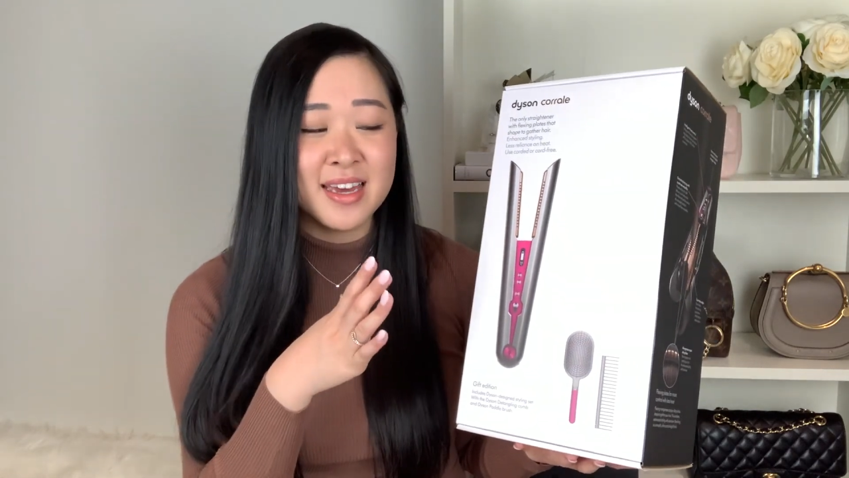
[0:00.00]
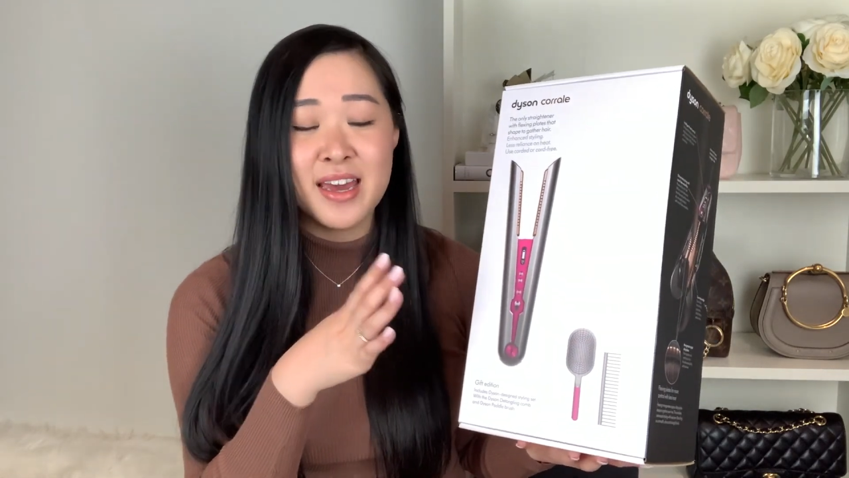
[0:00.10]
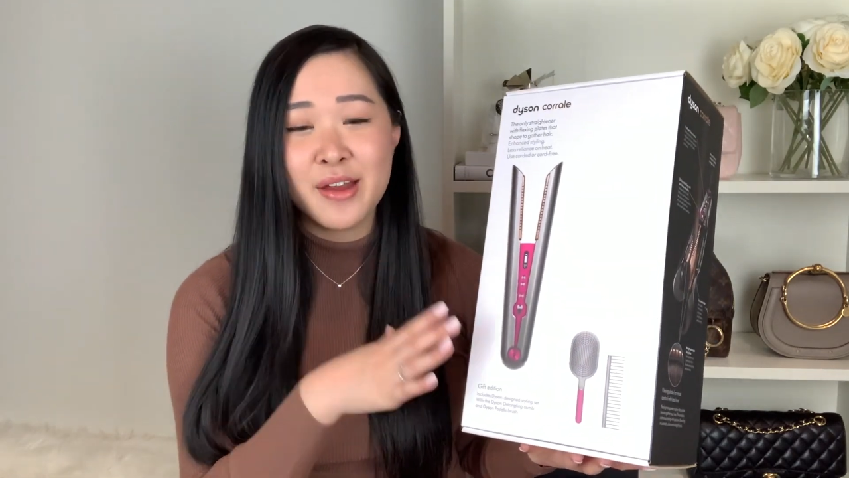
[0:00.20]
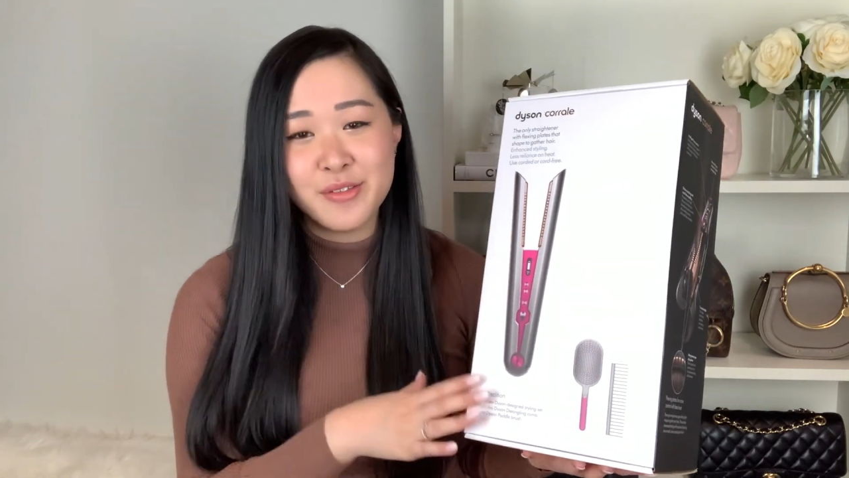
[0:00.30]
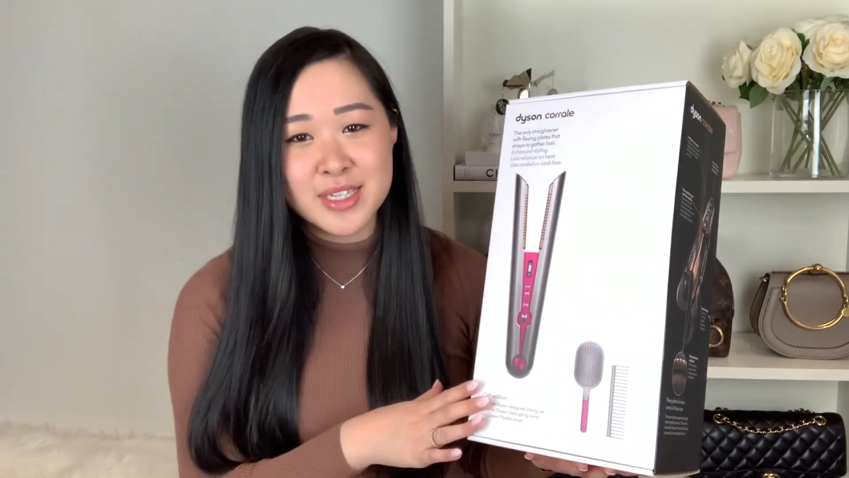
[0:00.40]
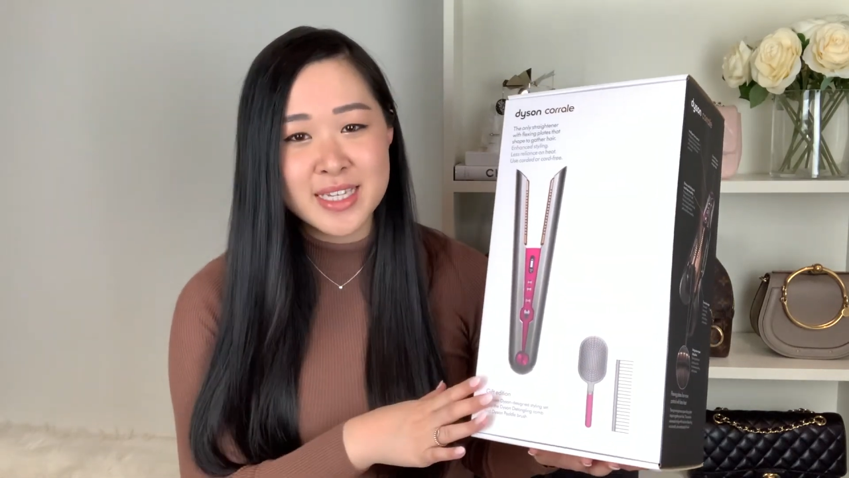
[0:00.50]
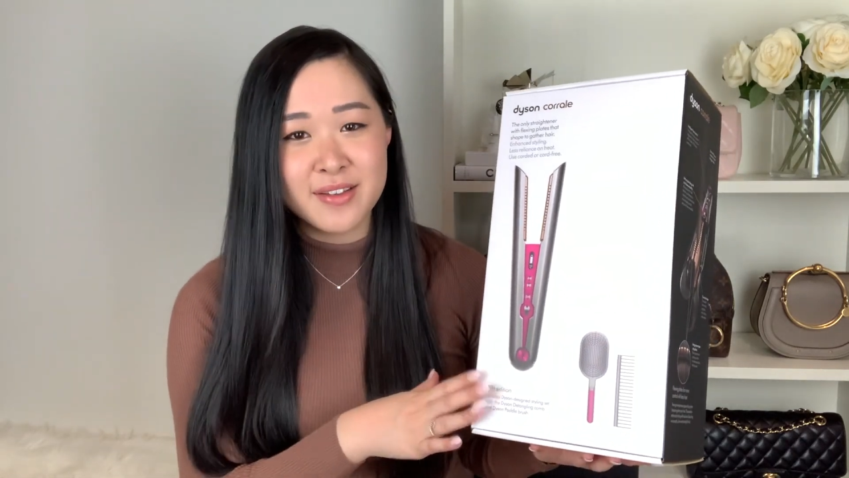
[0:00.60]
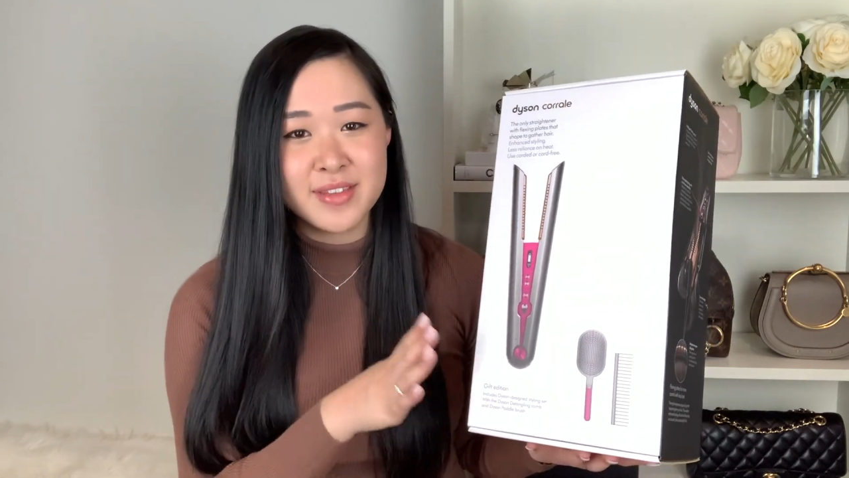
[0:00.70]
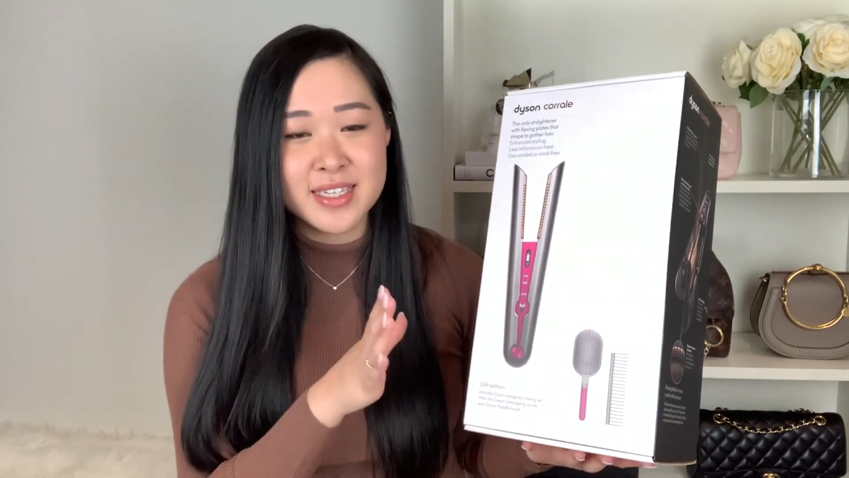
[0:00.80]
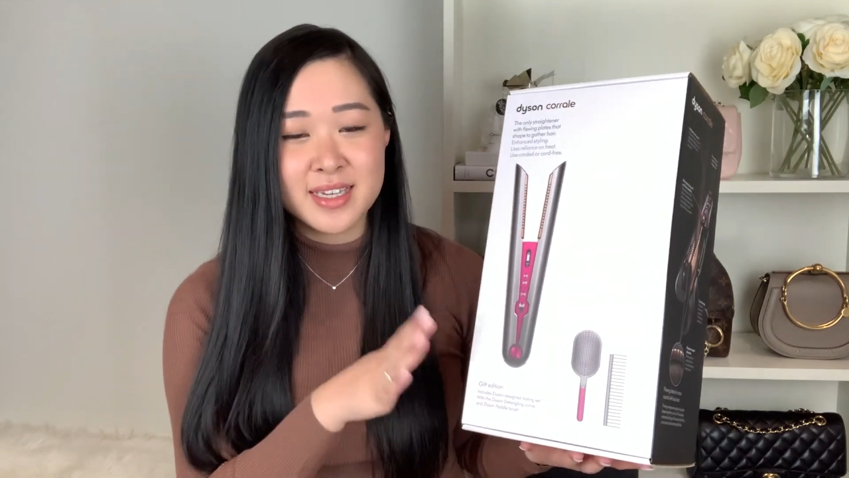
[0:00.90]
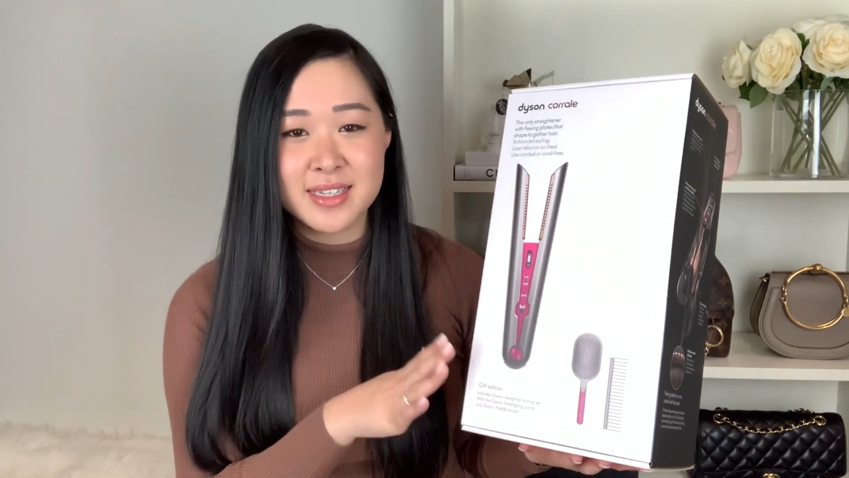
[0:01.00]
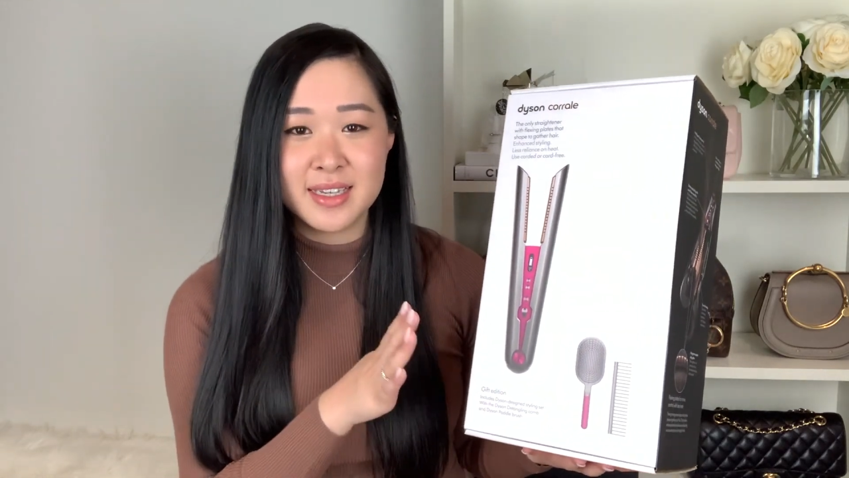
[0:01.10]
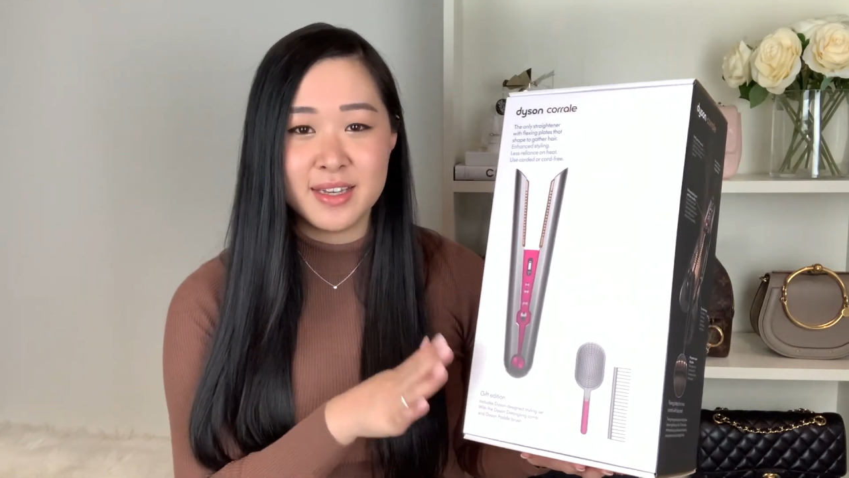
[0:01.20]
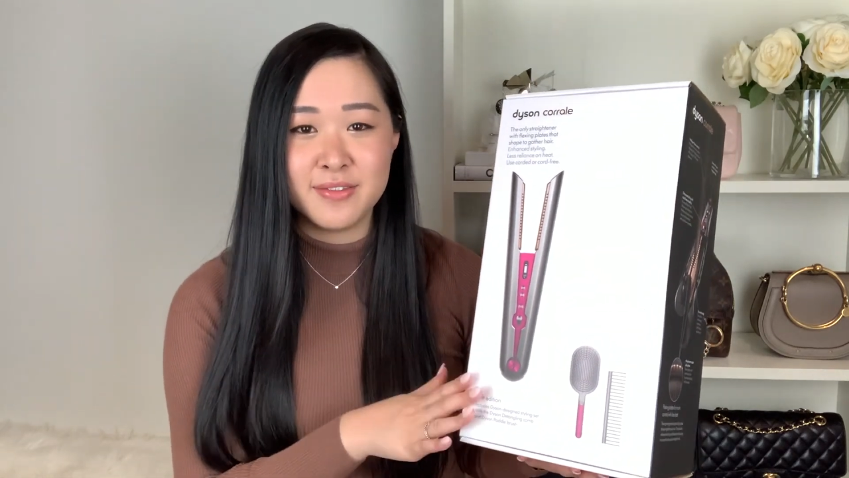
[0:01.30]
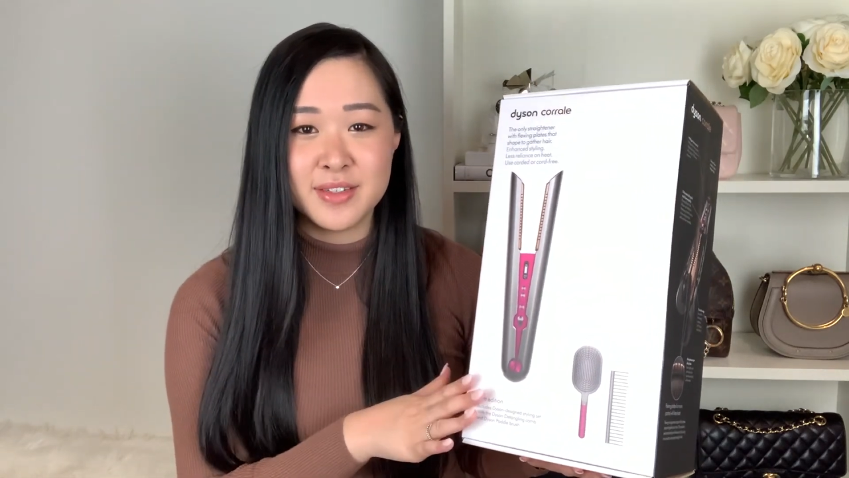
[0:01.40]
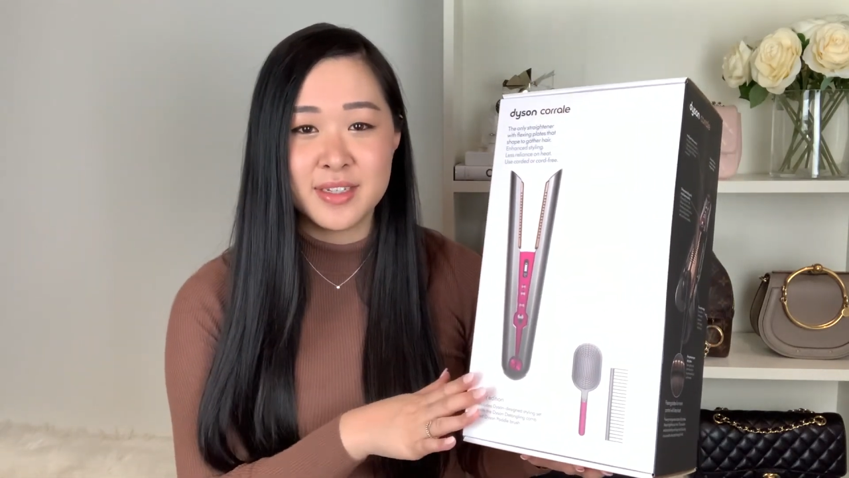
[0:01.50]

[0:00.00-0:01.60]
have received this as a gift,